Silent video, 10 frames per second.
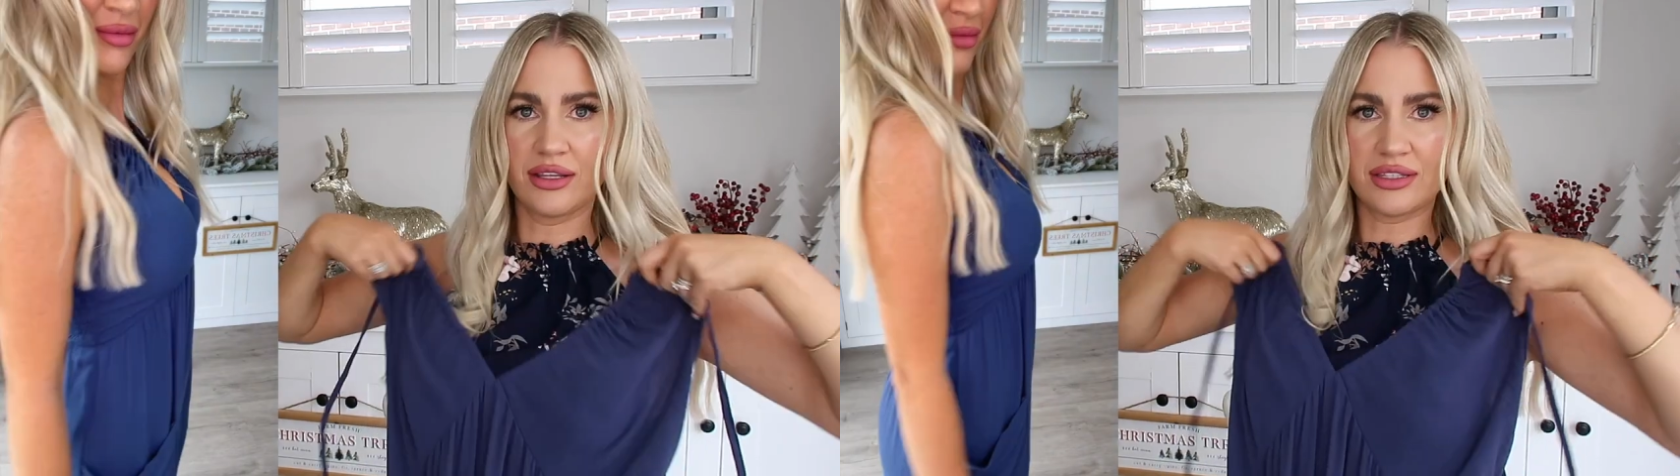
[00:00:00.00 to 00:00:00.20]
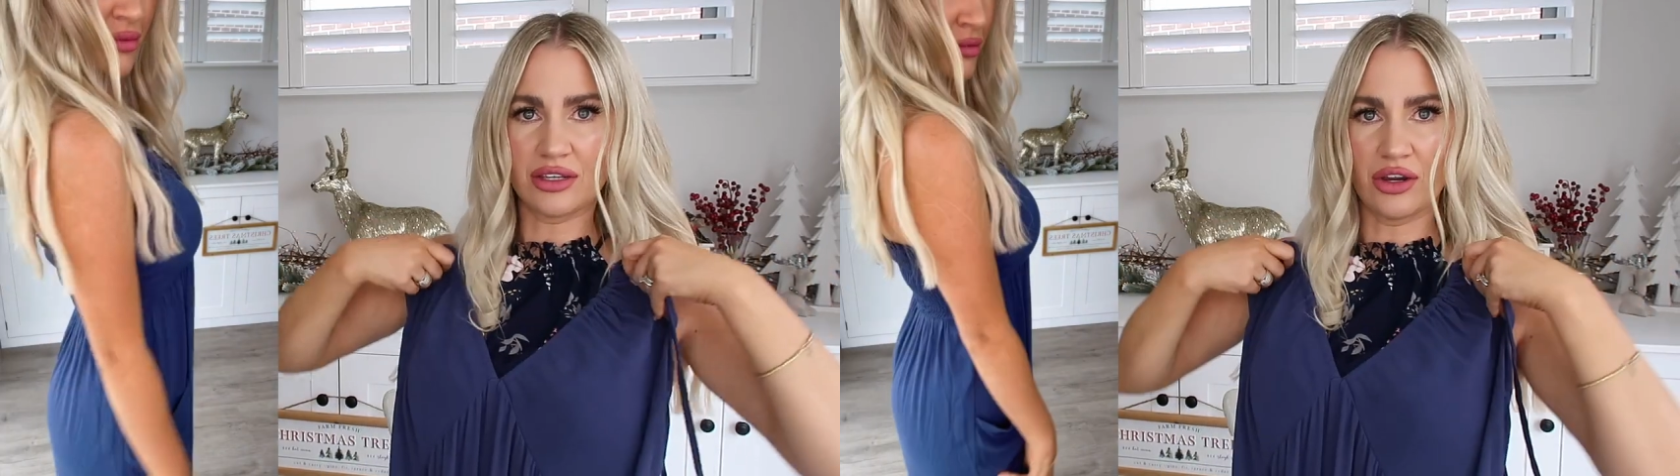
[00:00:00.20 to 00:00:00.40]

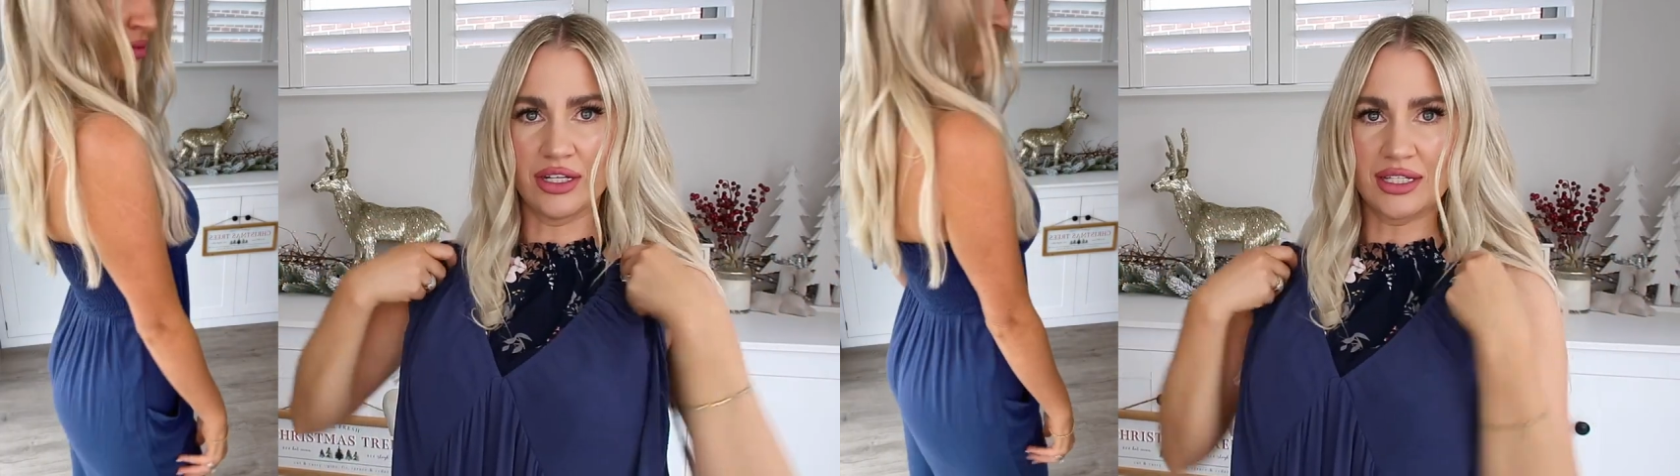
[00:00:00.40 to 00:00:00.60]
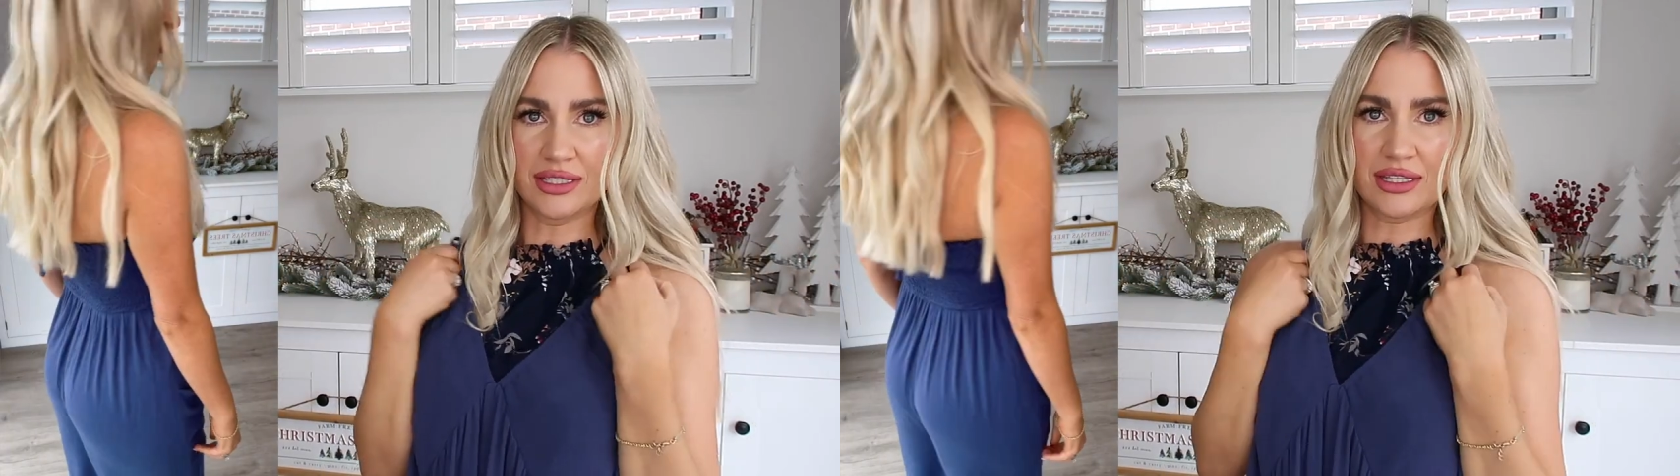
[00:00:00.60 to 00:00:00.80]
so
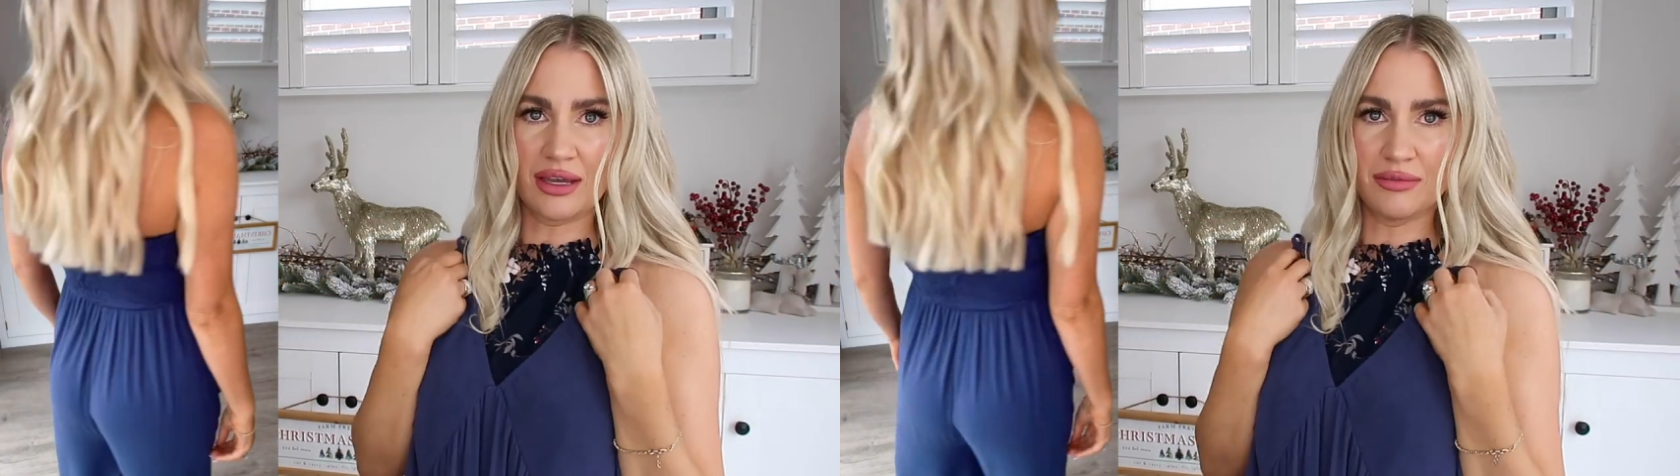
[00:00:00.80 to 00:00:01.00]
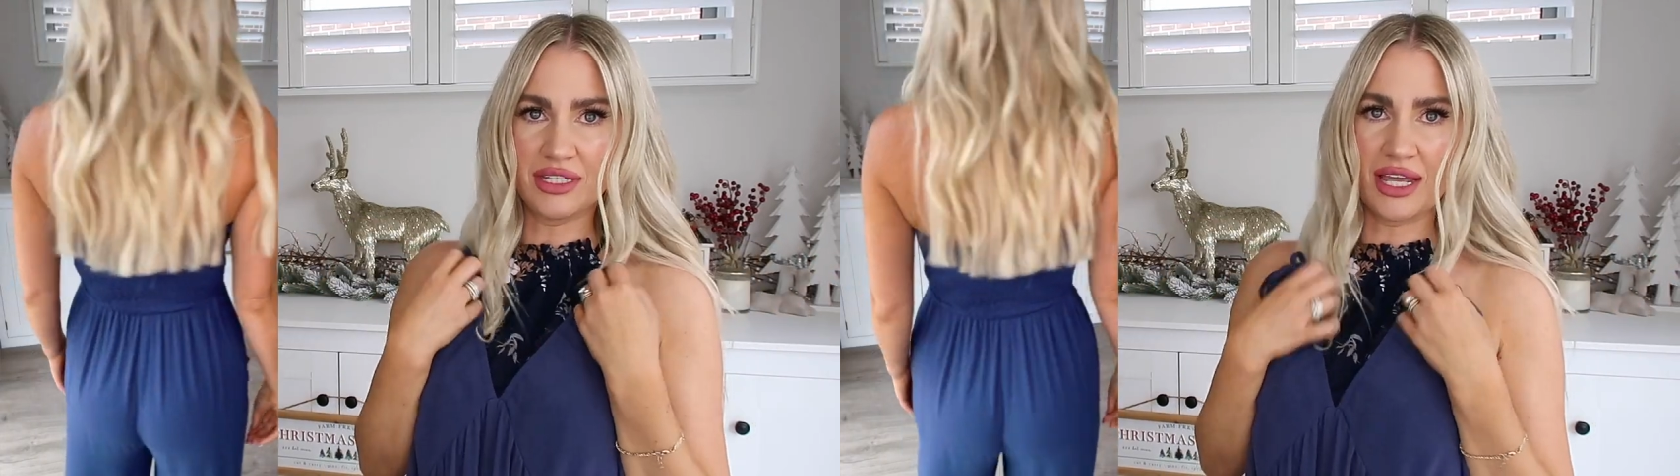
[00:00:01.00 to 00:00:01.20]
it does
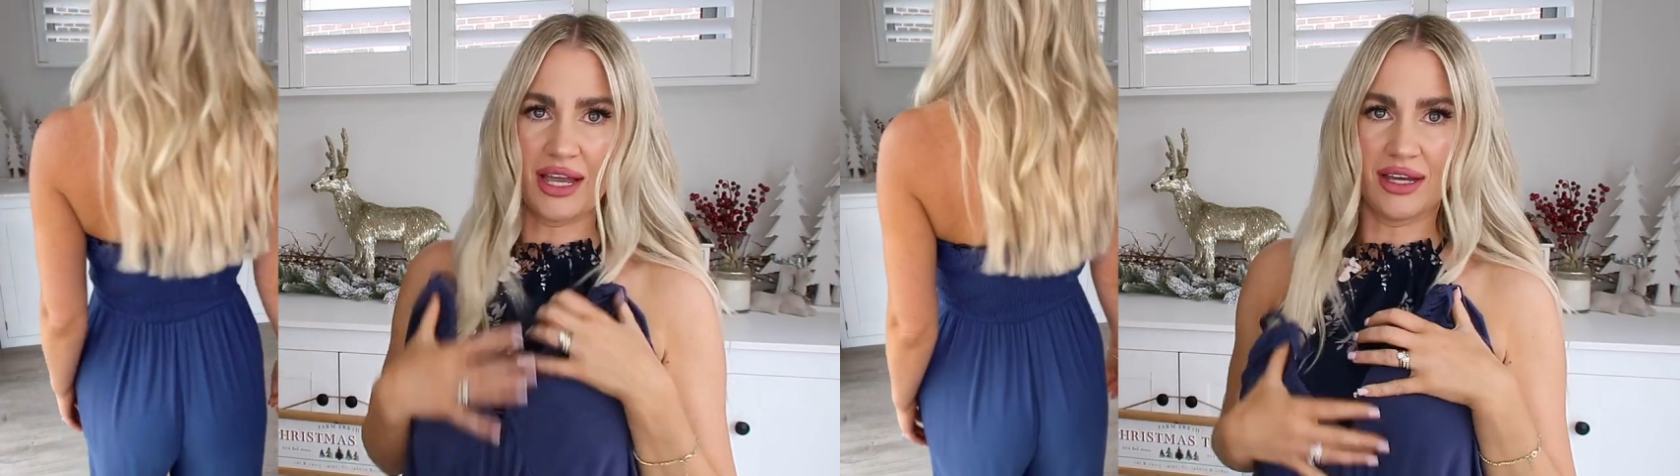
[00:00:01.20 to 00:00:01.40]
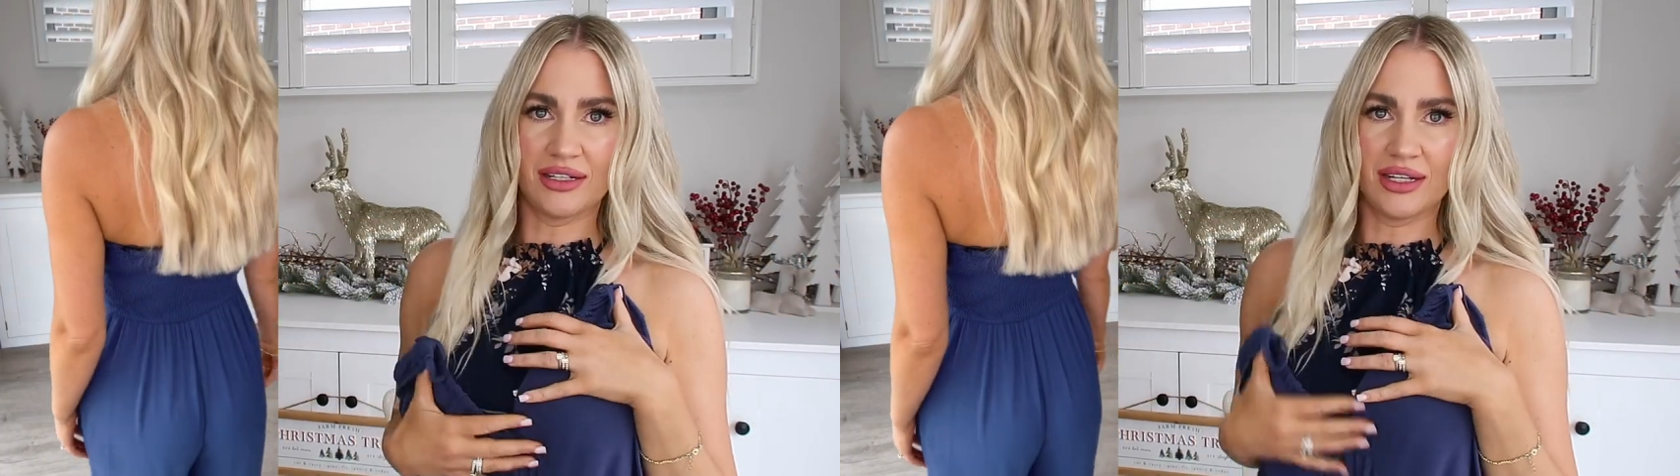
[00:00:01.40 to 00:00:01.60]
come
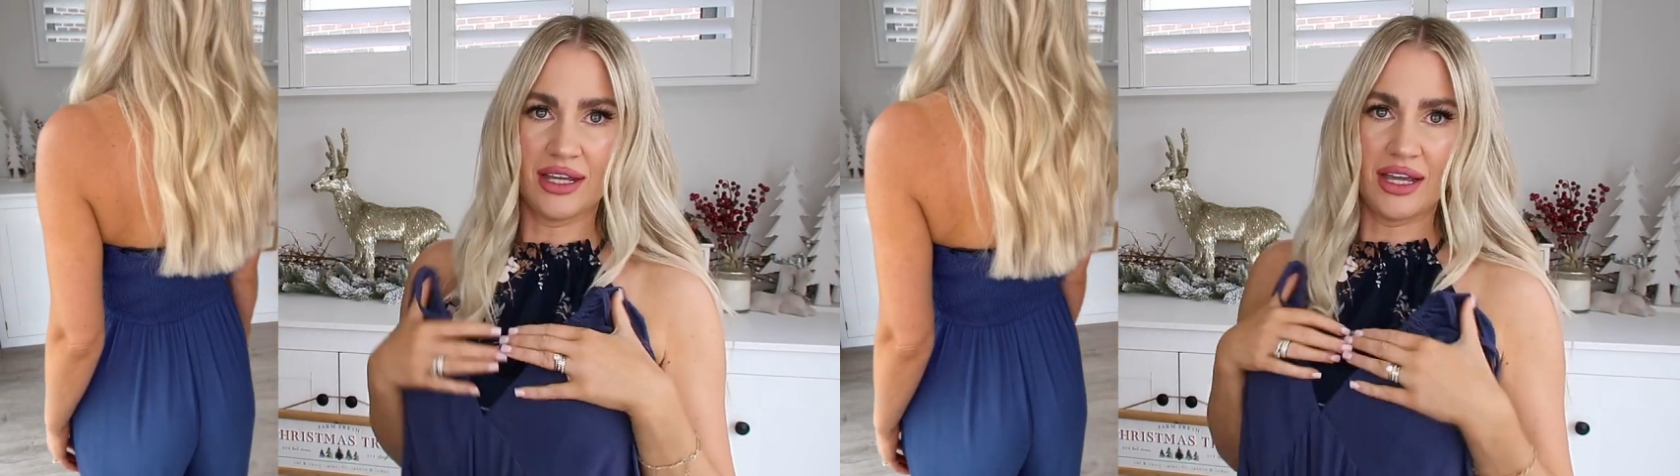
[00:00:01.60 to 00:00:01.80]
down